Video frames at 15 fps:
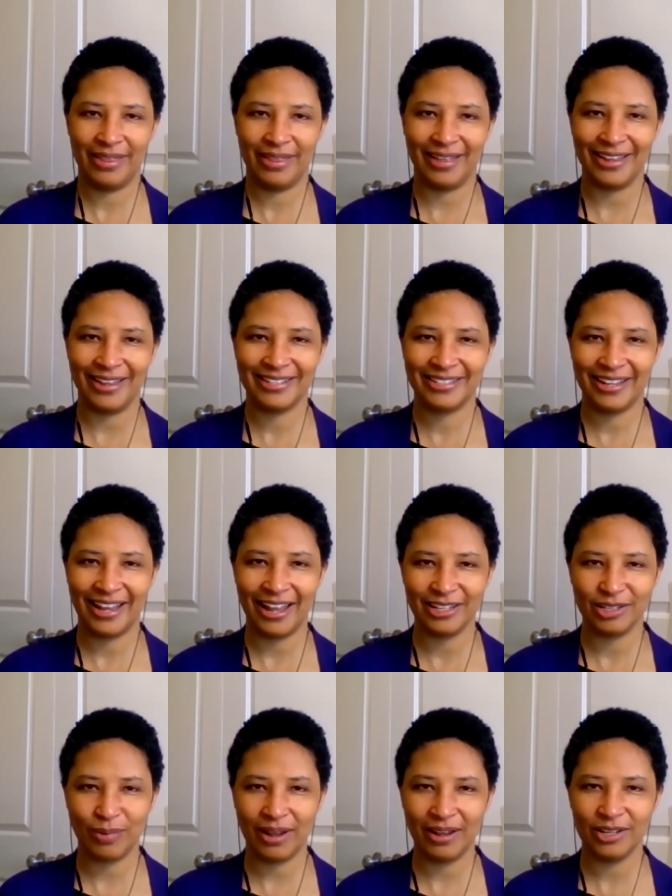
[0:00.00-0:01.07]
with us,
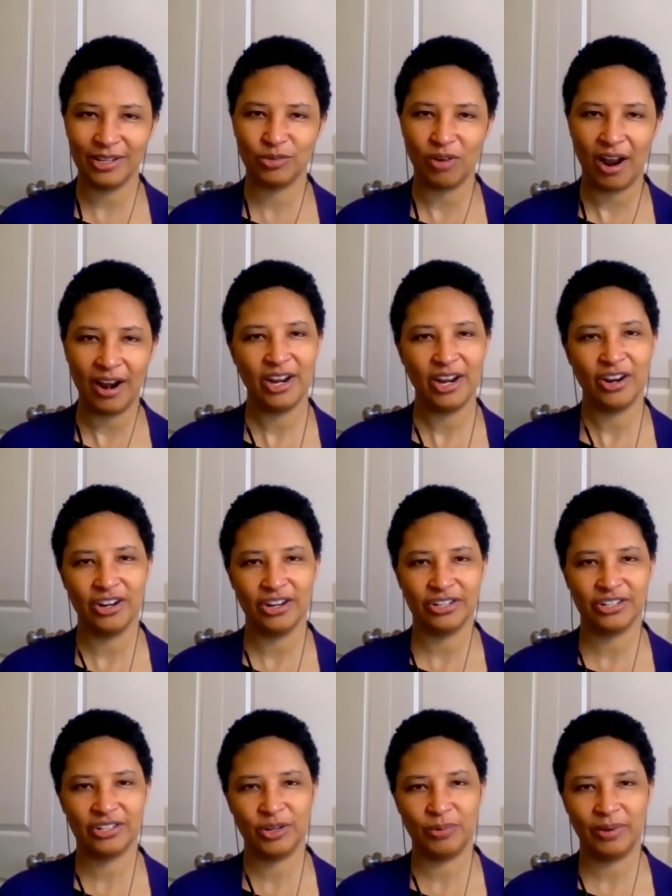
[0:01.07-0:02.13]
as well as Ronnie
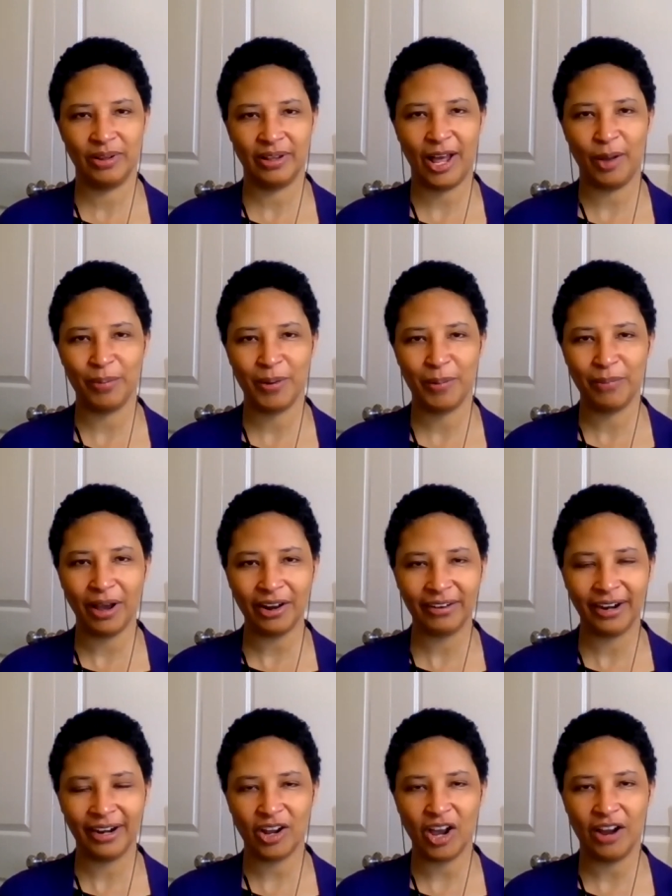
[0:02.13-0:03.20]
Hirsch, who will help
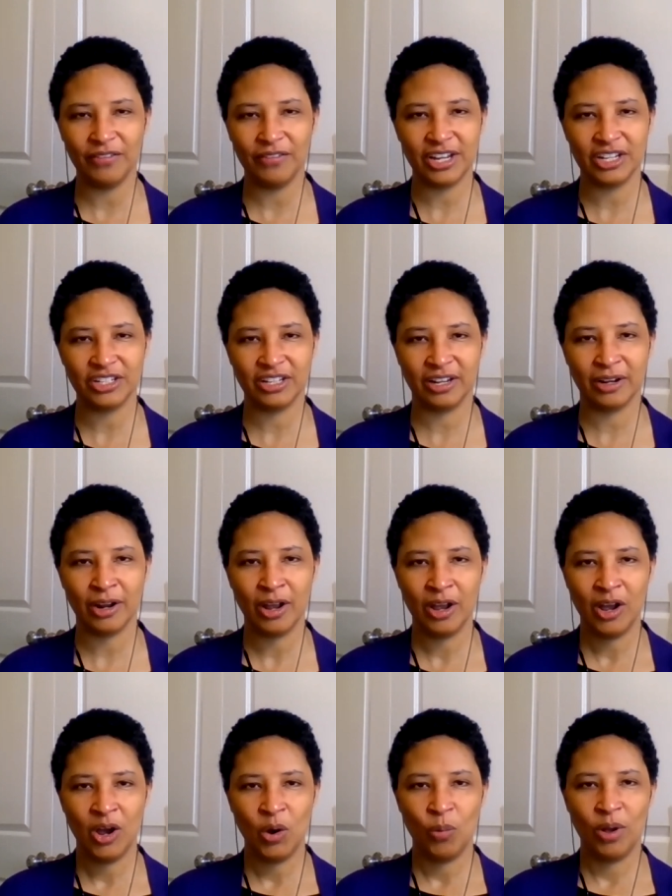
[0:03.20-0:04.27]
moderate a conversation
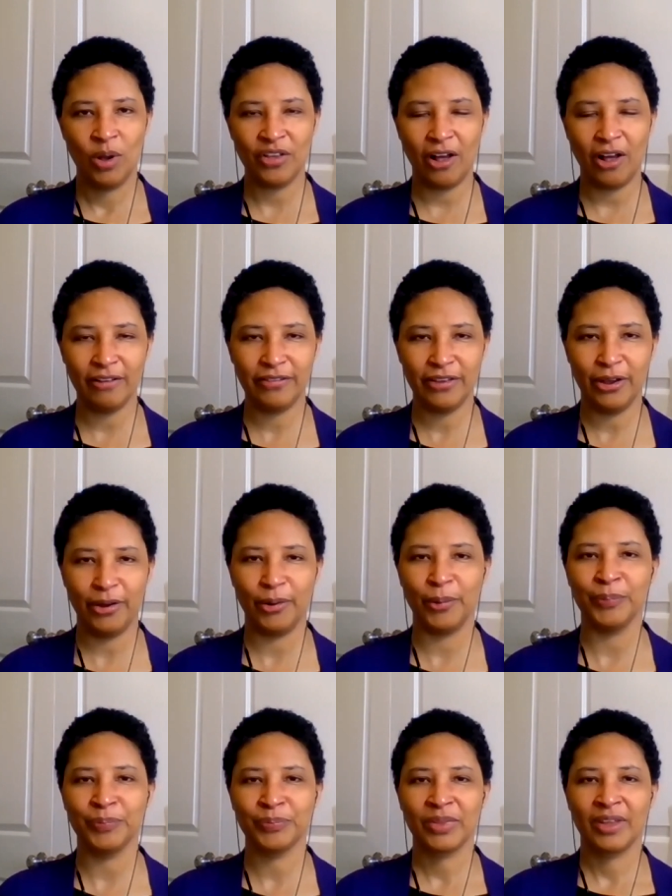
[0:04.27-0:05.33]
with all of
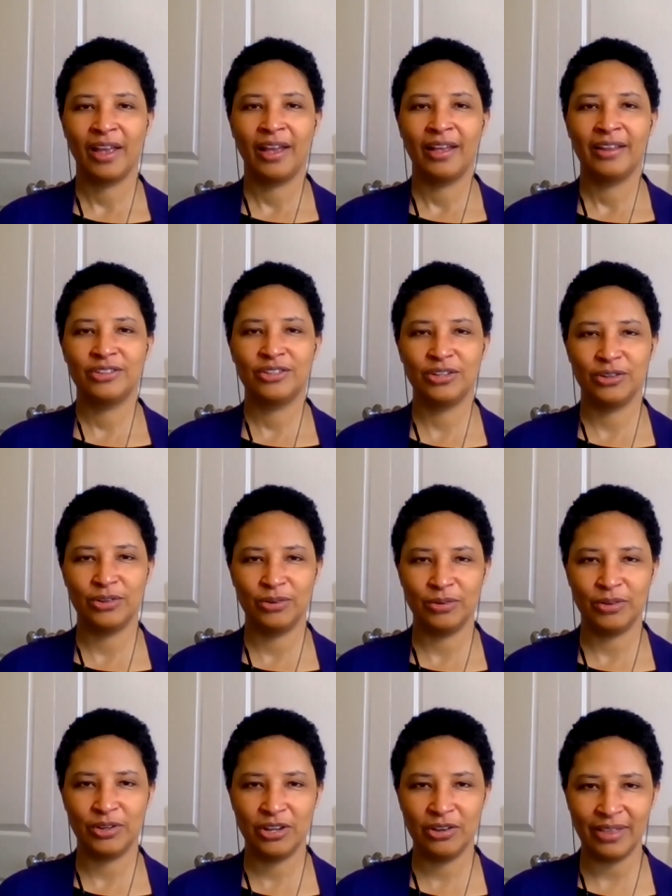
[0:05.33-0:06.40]
you.
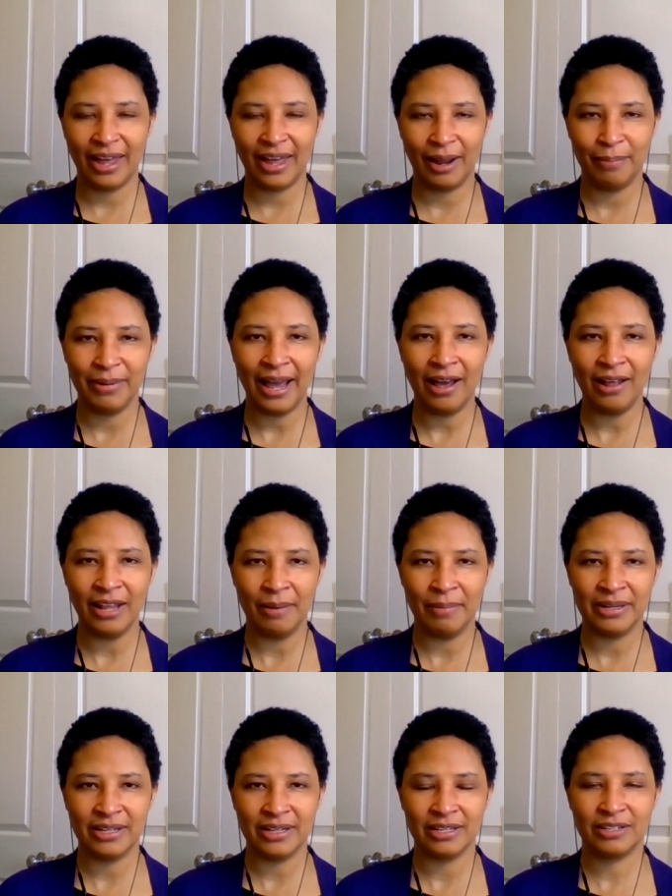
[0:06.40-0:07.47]
To cue that up now,
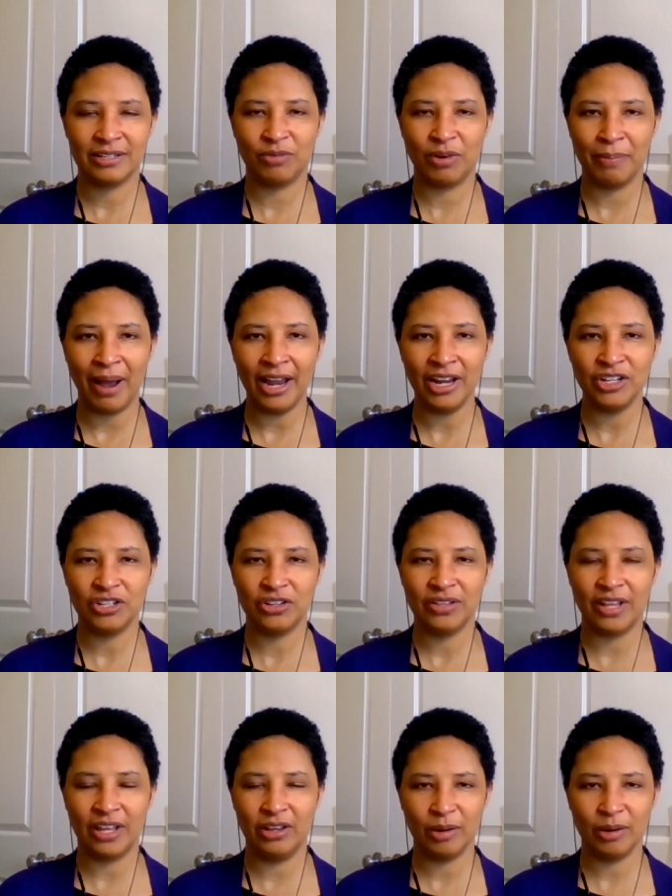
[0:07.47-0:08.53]
let me just remind you
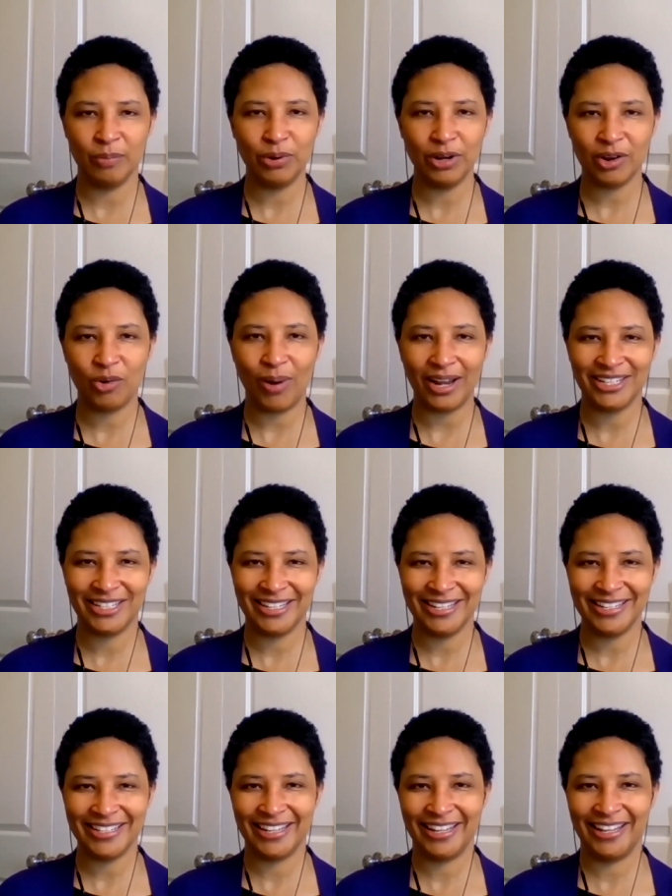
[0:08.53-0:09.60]
that you can put
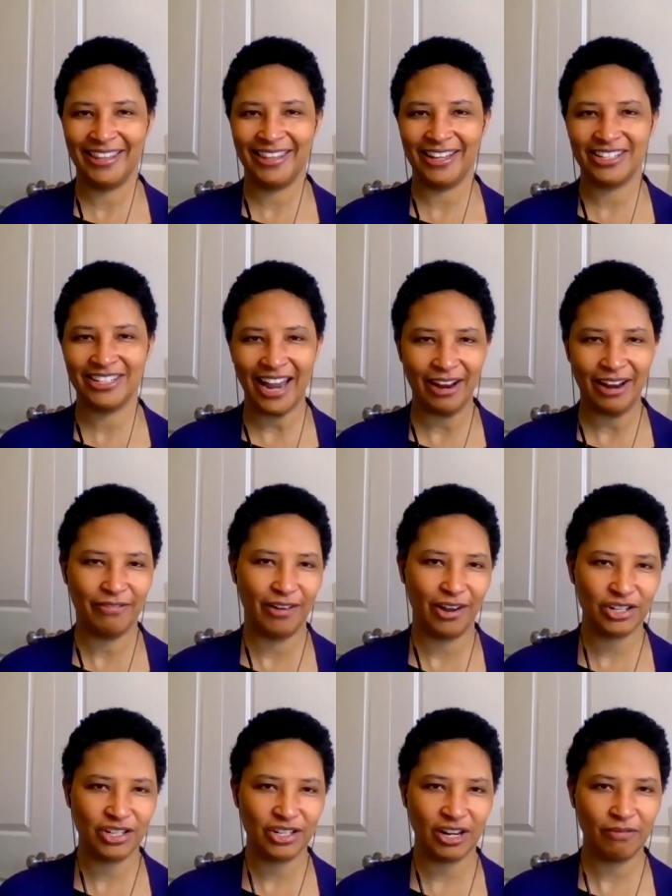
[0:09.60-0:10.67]
questions in the chat
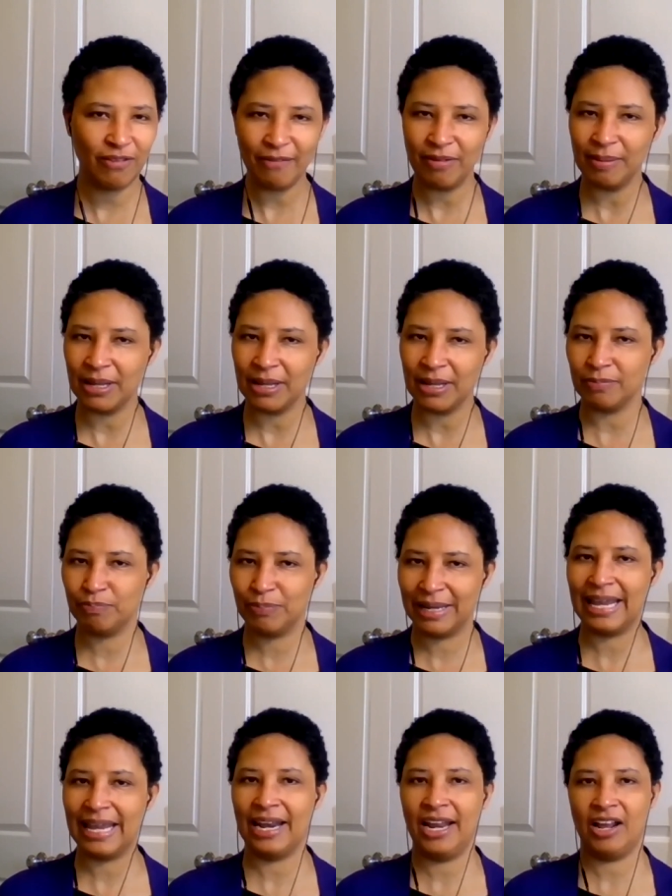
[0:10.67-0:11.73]
function right from the
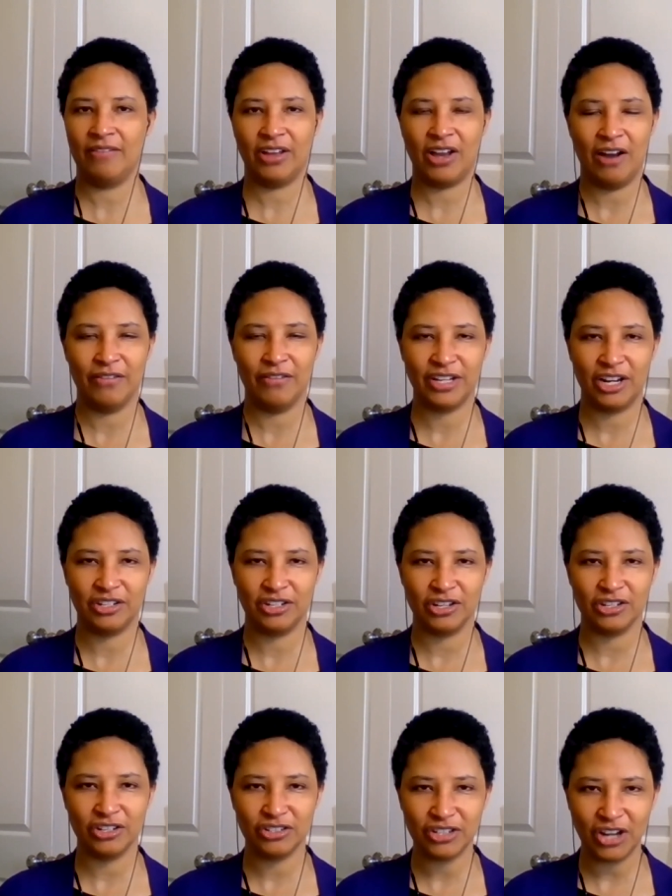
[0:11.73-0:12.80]
beginning of the
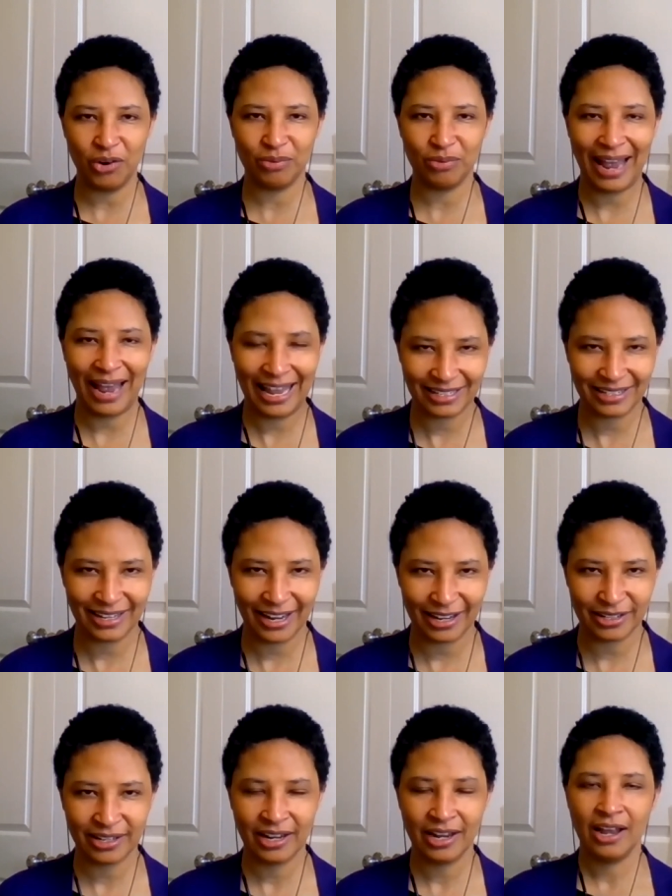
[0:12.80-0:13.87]
conversation. So don't
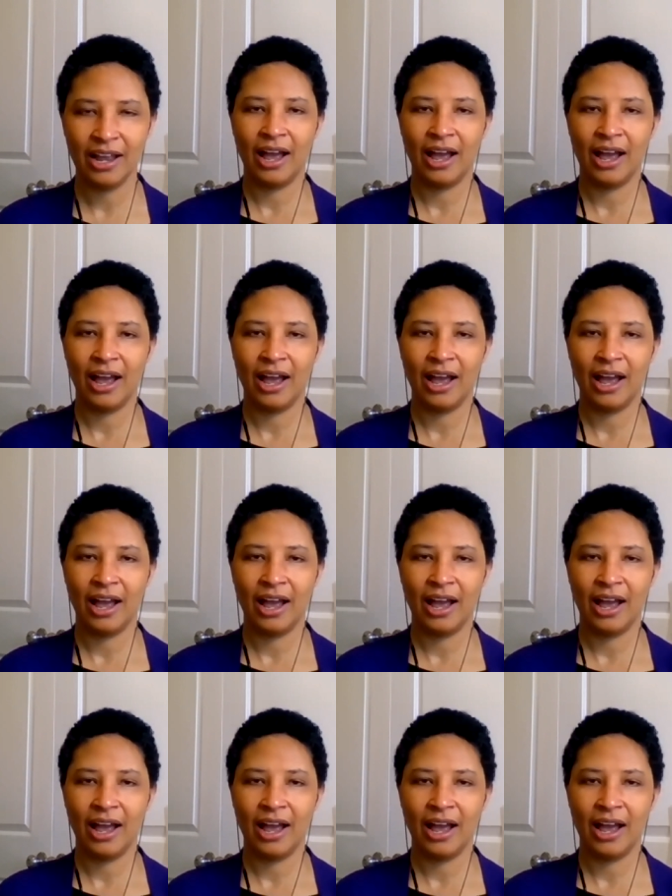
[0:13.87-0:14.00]
hesitate.